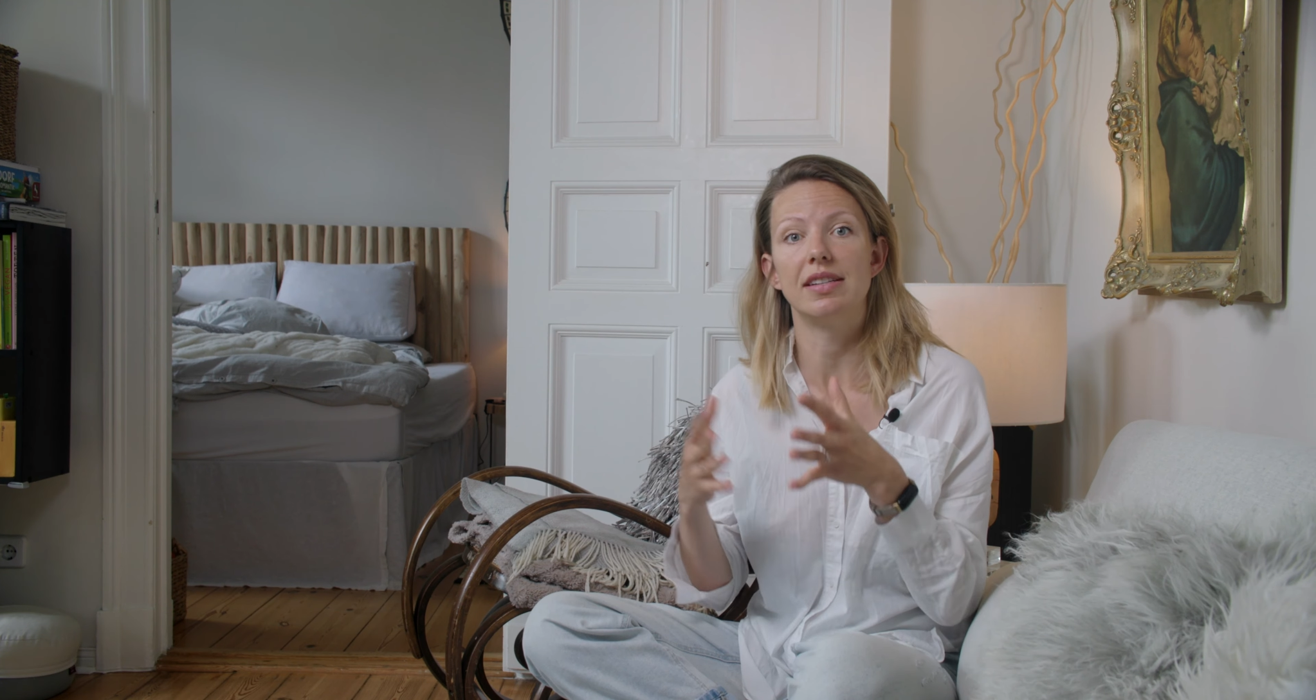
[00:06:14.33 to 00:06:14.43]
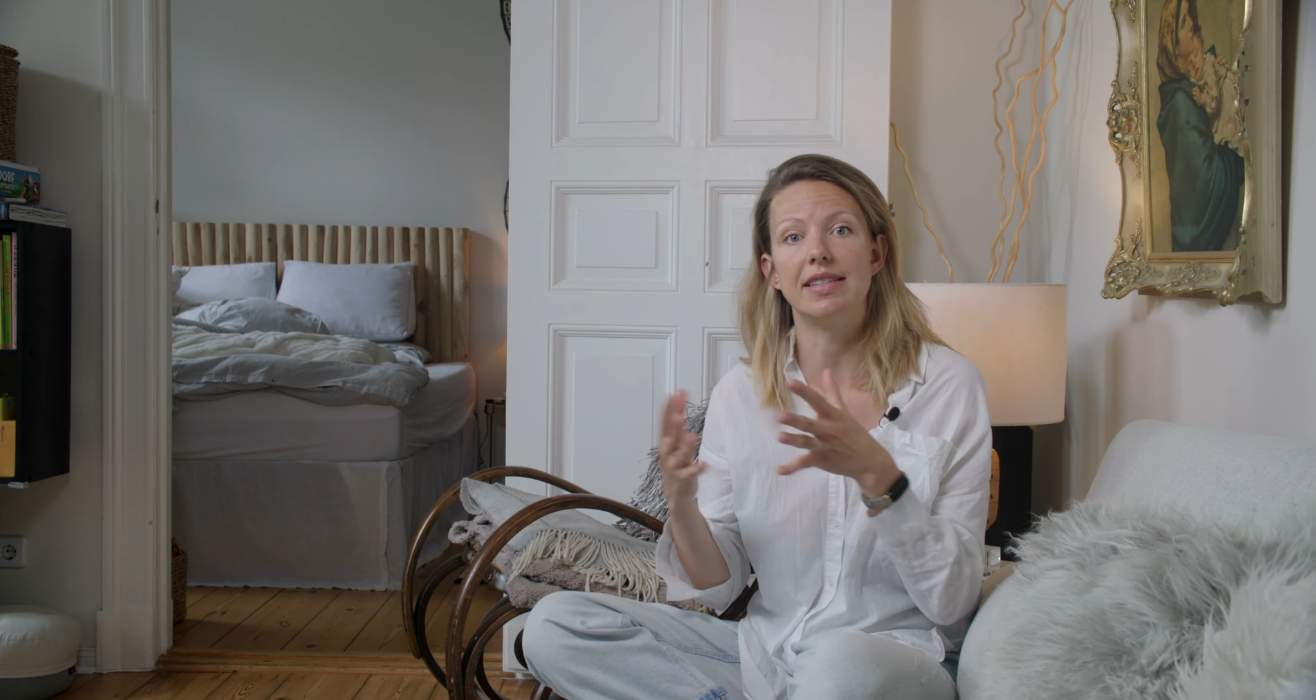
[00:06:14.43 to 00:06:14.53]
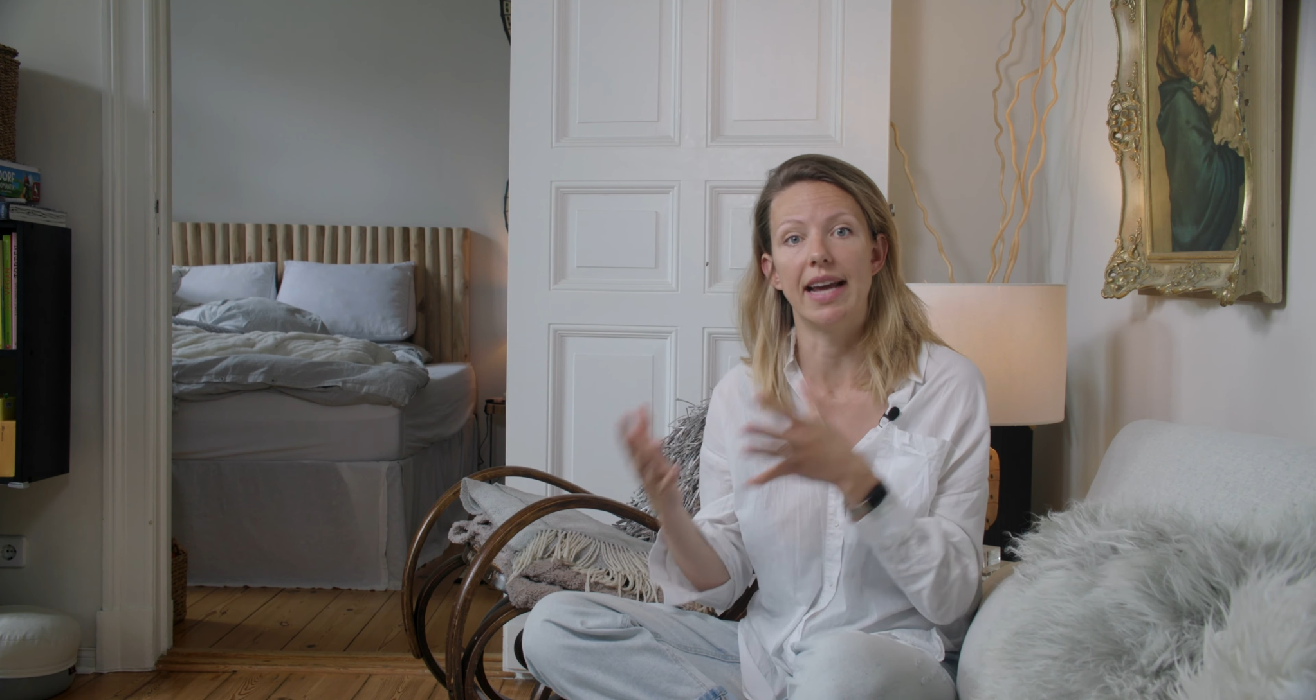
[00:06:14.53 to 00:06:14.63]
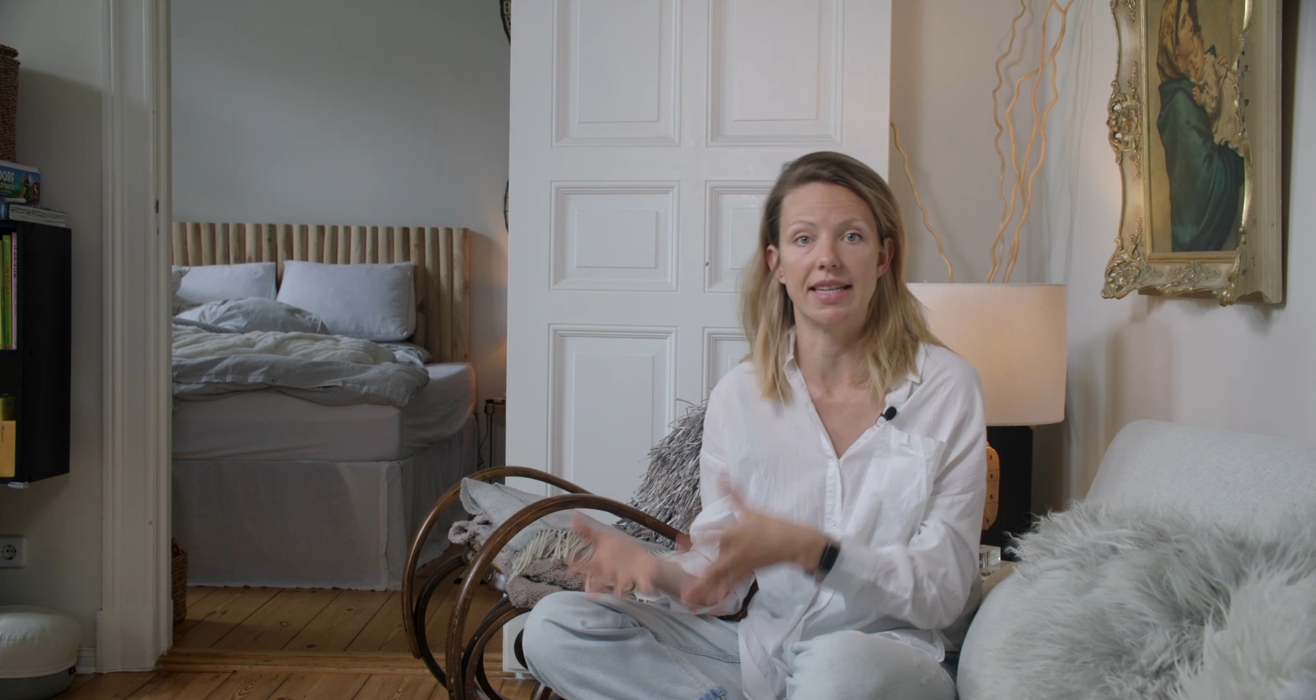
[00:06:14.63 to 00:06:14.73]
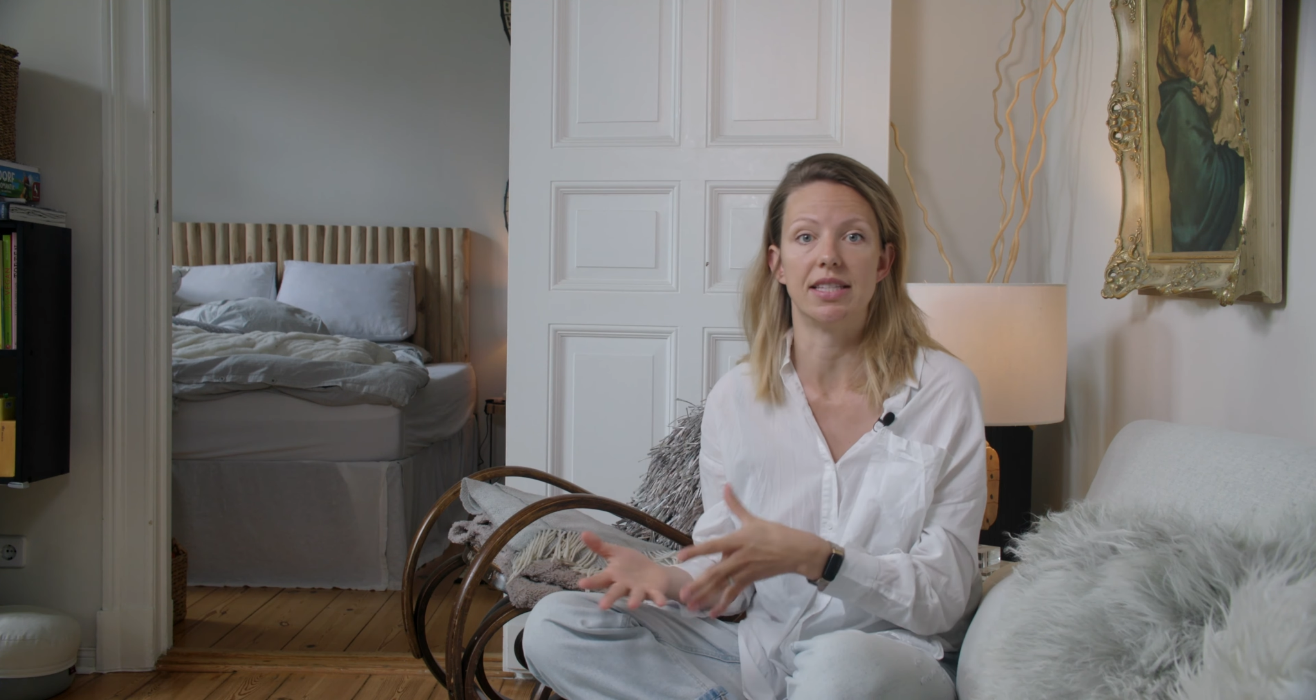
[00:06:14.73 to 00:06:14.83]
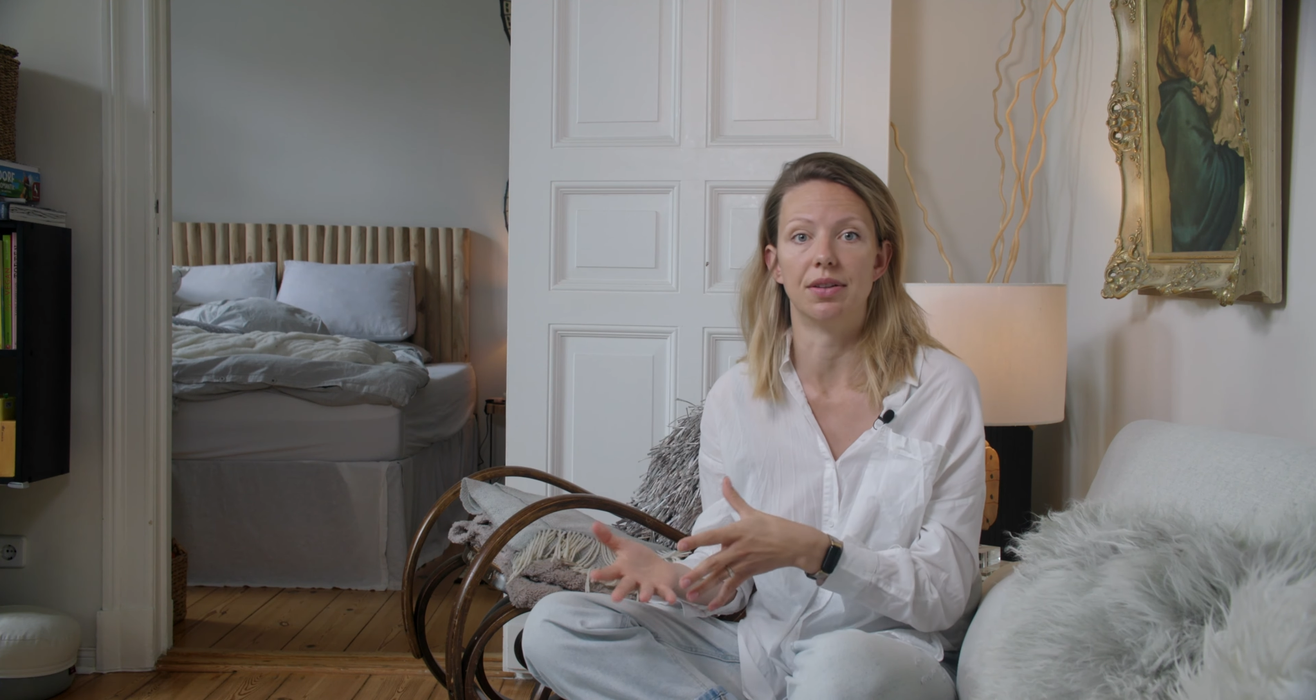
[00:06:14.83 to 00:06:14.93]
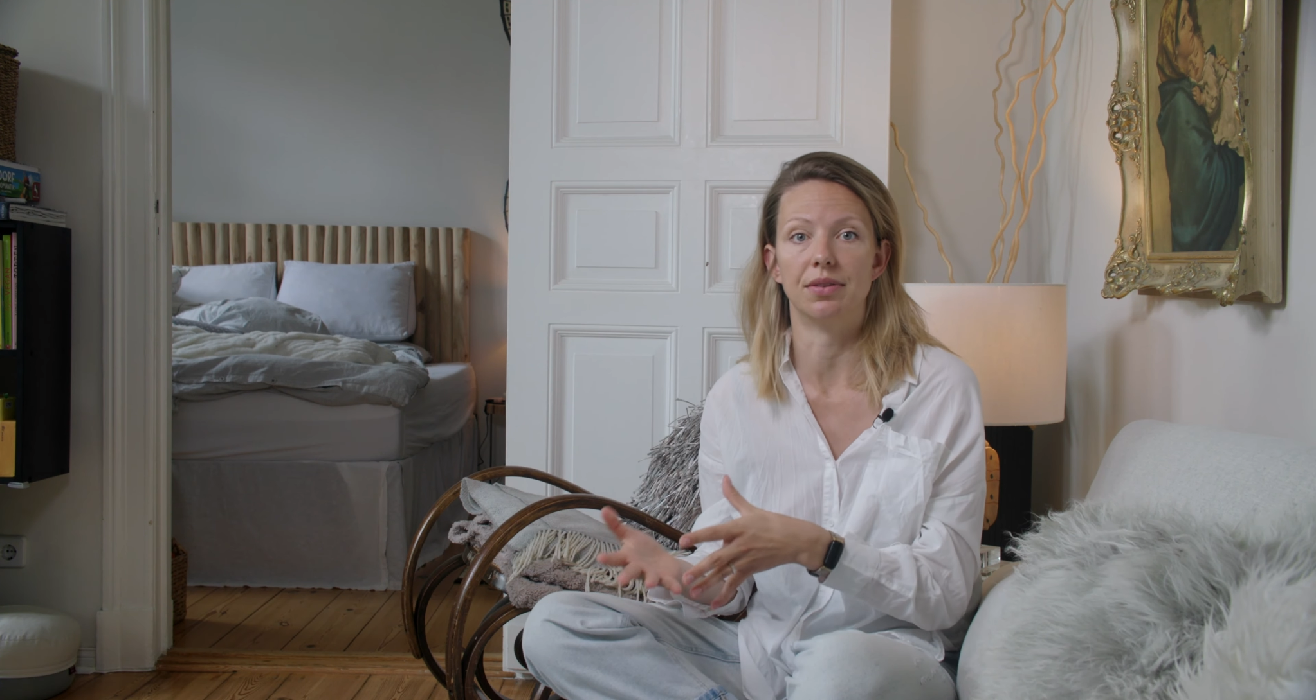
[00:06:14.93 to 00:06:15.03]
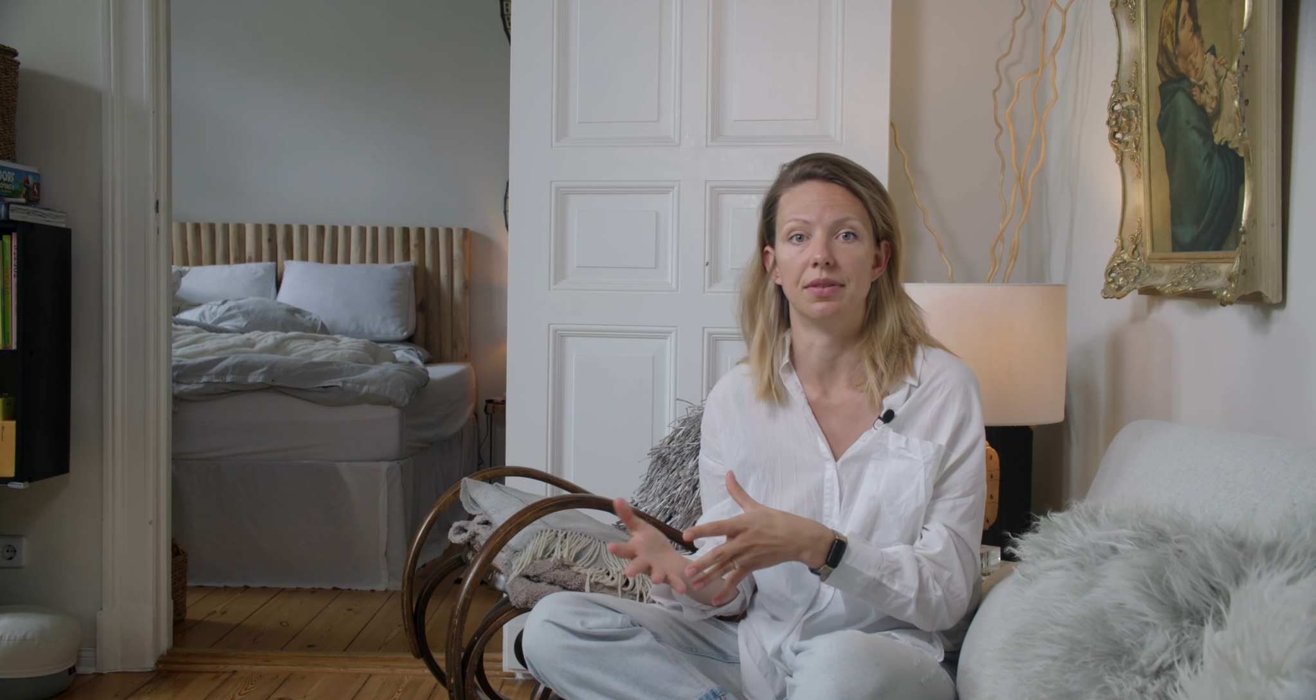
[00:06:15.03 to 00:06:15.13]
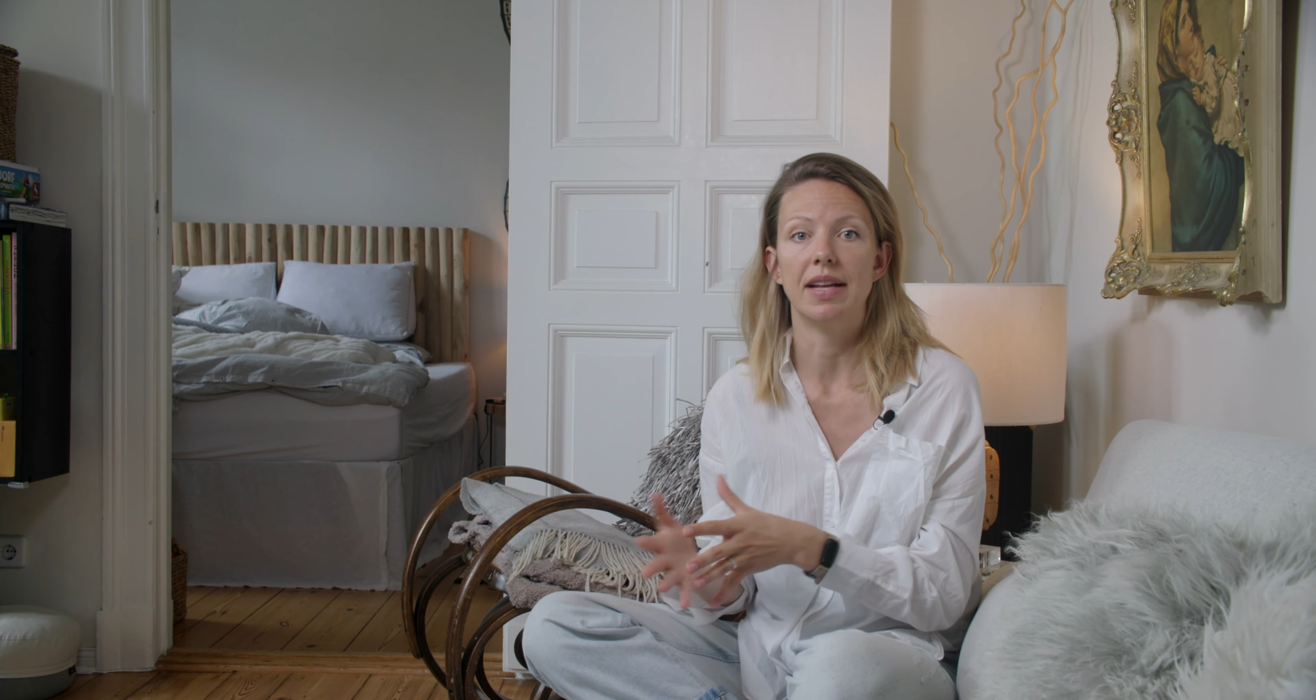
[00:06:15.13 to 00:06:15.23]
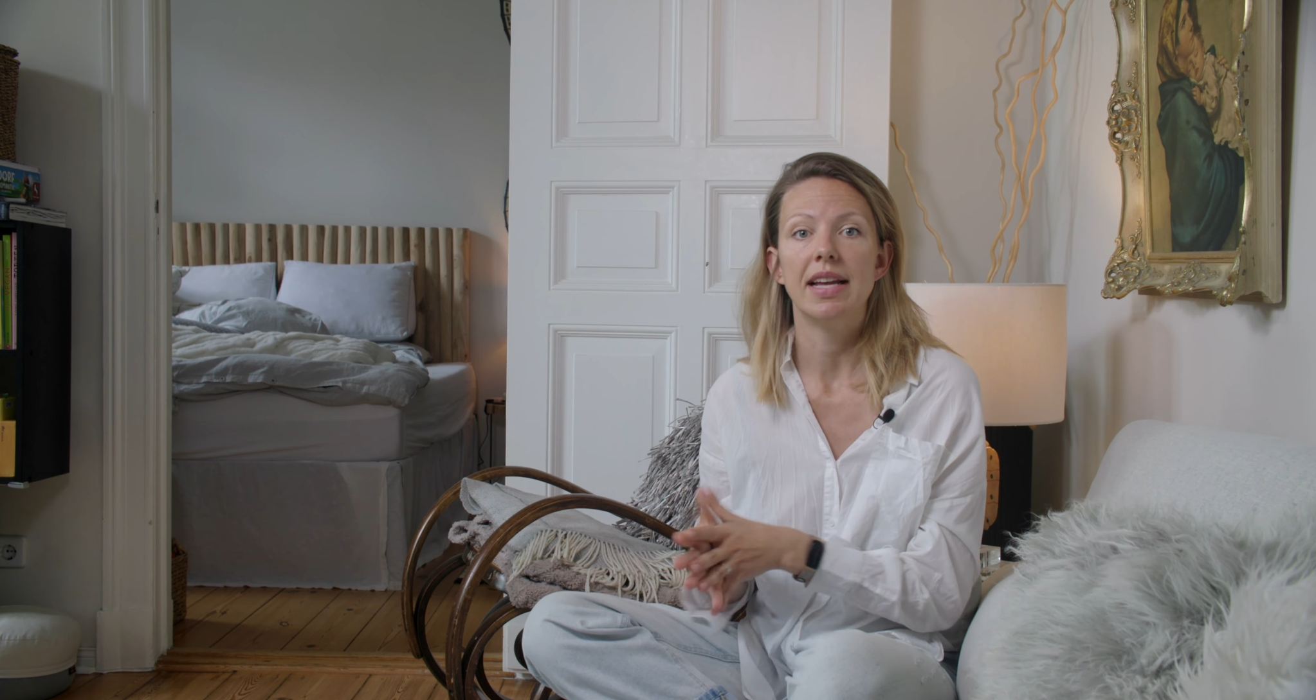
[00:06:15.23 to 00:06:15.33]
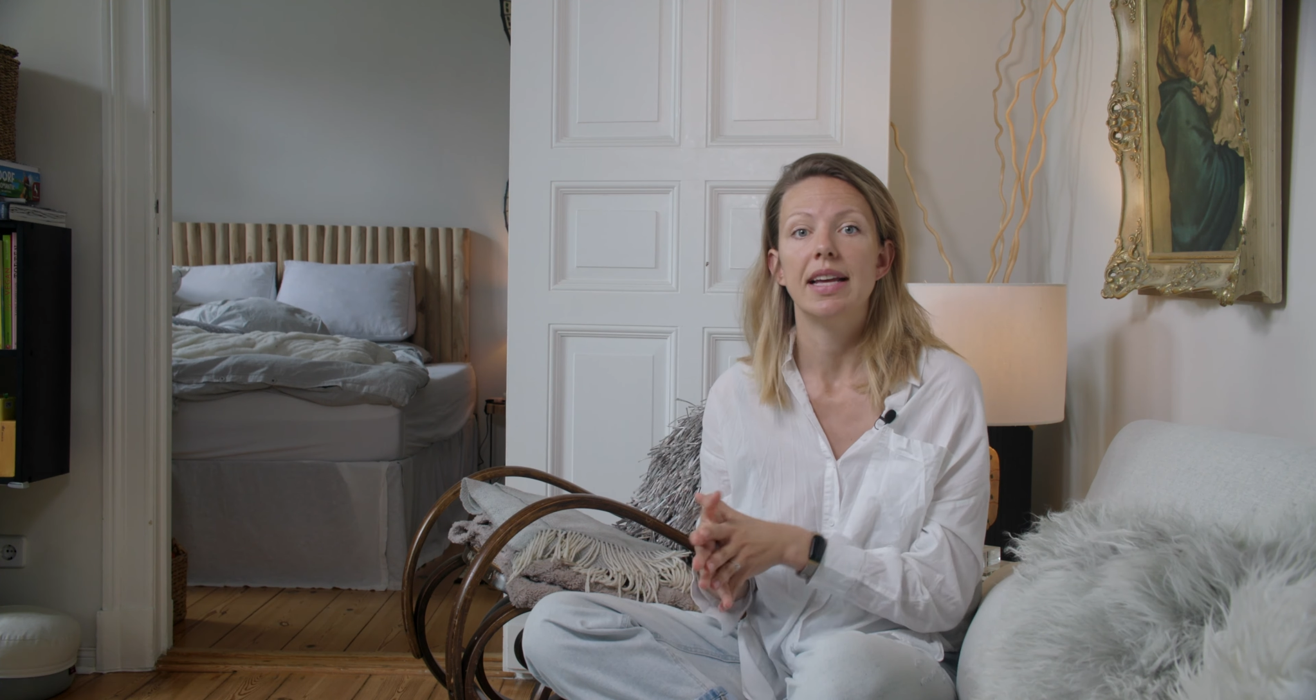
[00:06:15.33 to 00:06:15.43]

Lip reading: dead zone.